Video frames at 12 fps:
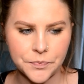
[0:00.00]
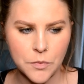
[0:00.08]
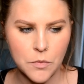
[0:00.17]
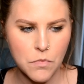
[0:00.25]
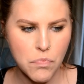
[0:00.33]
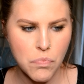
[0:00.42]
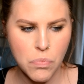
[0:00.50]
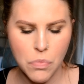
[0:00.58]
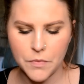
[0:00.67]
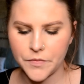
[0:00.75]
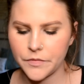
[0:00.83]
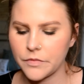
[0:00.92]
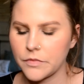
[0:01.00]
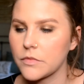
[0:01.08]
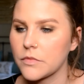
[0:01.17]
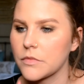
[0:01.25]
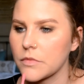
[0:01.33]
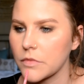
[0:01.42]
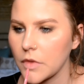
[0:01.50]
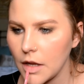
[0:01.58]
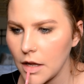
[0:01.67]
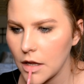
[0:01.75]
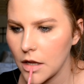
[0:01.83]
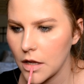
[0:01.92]

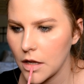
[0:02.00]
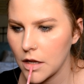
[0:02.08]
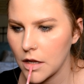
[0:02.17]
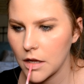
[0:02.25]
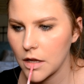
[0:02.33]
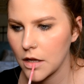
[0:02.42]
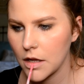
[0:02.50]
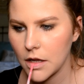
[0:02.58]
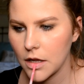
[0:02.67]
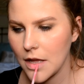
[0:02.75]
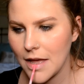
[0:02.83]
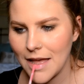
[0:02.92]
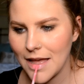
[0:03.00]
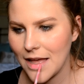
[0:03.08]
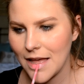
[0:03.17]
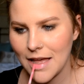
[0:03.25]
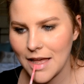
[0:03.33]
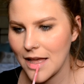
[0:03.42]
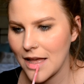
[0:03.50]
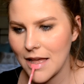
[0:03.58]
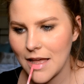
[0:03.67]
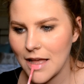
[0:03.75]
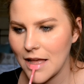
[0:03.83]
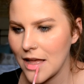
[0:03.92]

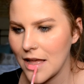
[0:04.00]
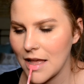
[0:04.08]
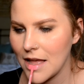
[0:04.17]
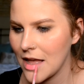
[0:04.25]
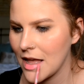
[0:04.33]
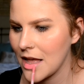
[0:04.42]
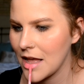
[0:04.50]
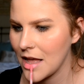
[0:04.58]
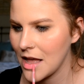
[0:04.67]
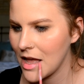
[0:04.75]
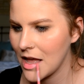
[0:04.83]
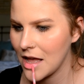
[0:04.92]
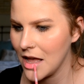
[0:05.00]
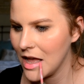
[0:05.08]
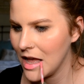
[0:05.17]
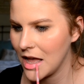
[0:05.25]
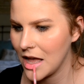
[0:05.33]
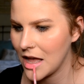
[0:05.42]
No one is speaking in this clip.